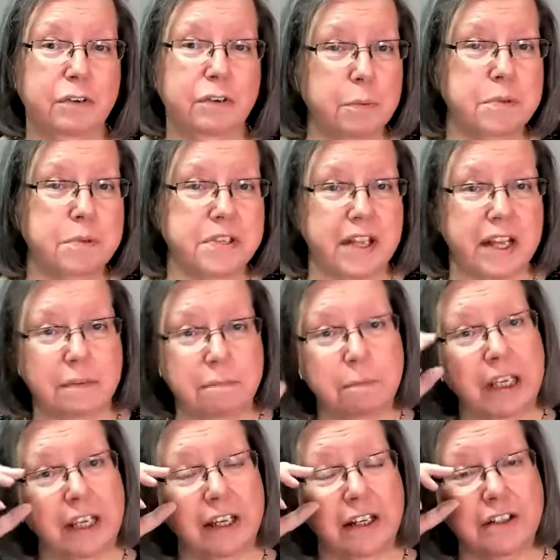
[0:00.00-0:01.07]
Groups then
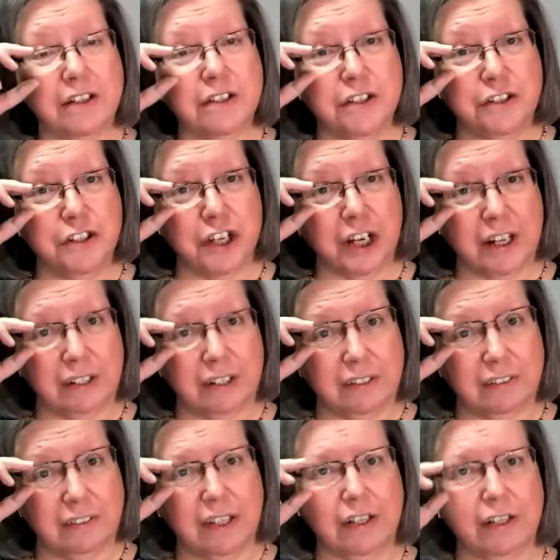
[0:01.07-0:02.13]
begin to
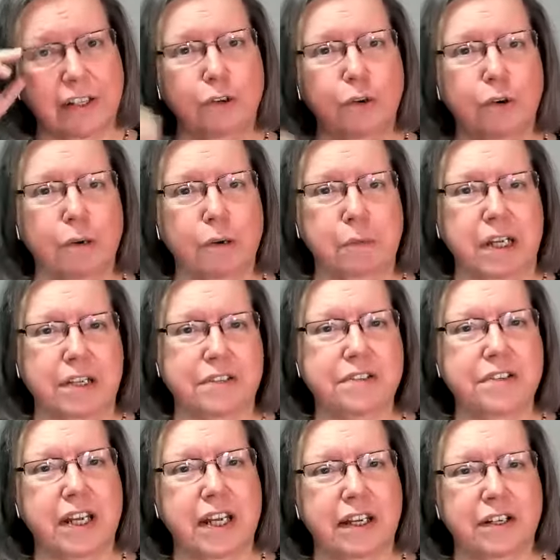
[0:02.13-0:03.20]
gel in a norming
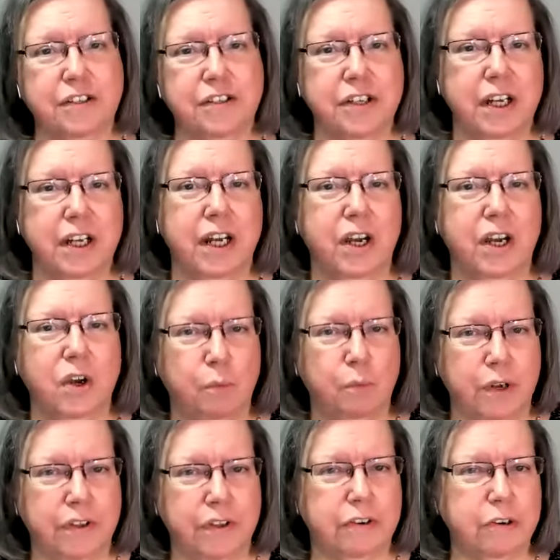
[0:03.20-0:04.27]
stage
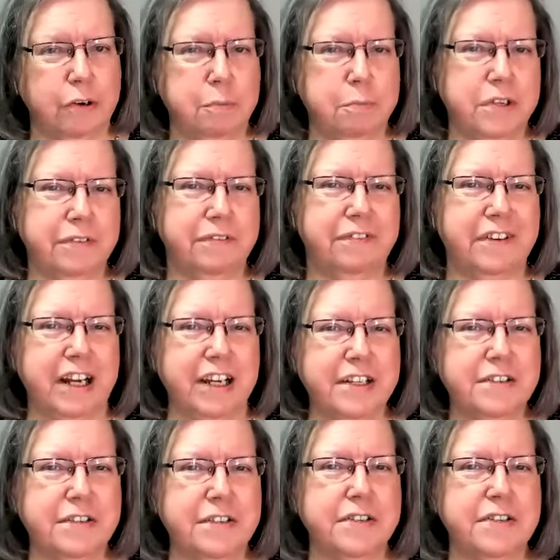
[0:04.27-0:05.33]
where the group
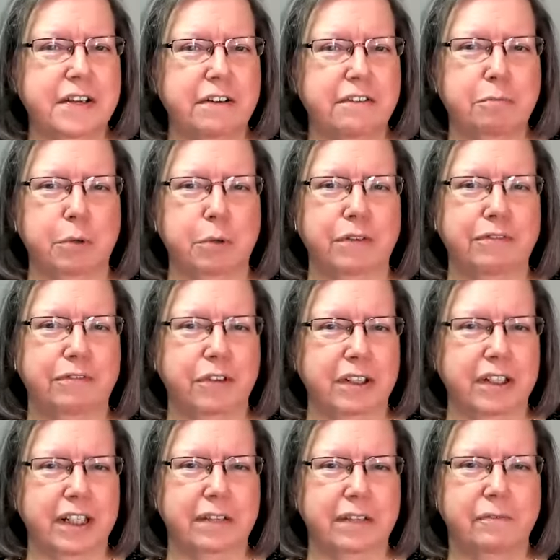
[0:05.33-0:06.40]
defines itself more
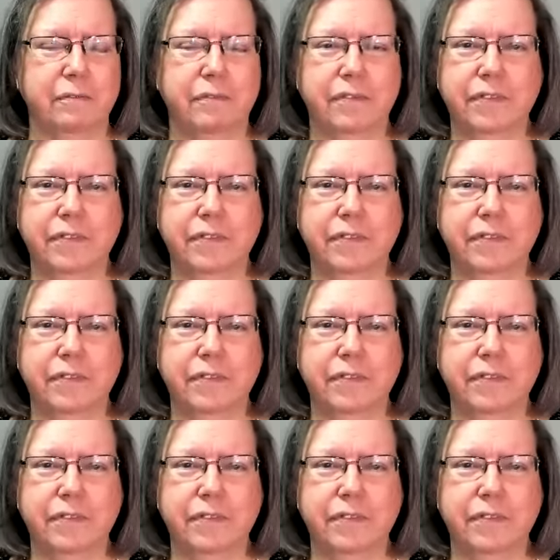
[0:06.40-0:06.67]
fully.